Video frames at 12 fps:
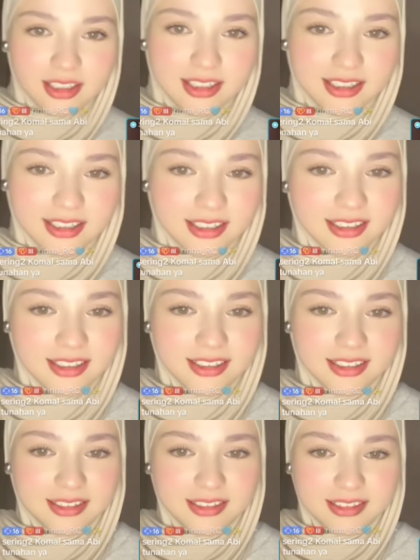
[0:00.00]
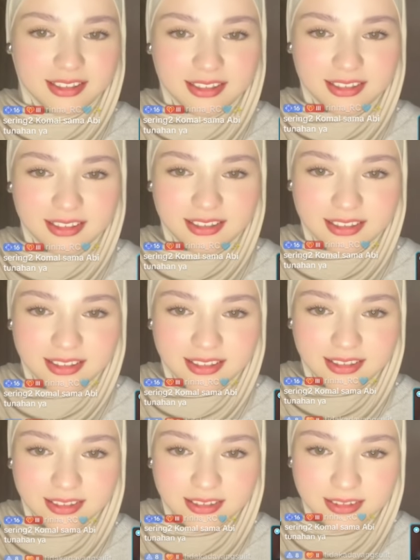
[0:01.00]
Wait, wait, wait. How many
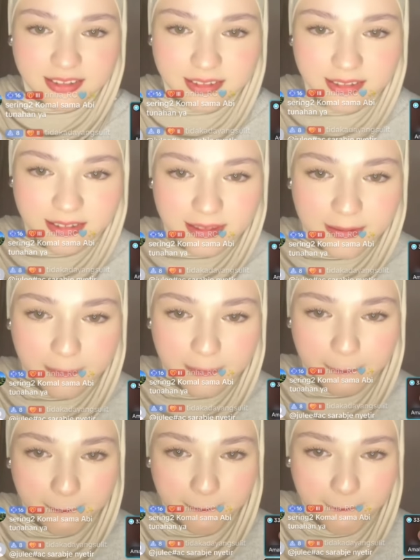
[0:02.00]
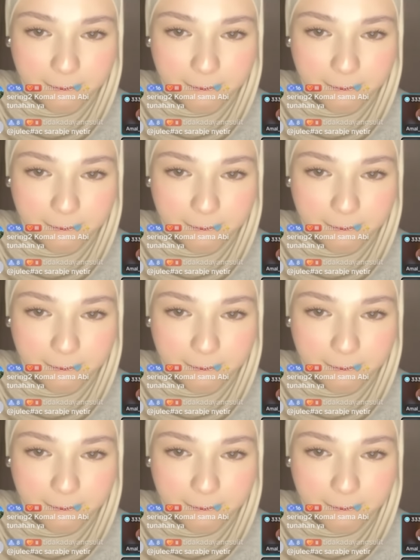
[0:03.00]
followers does Badrul have now?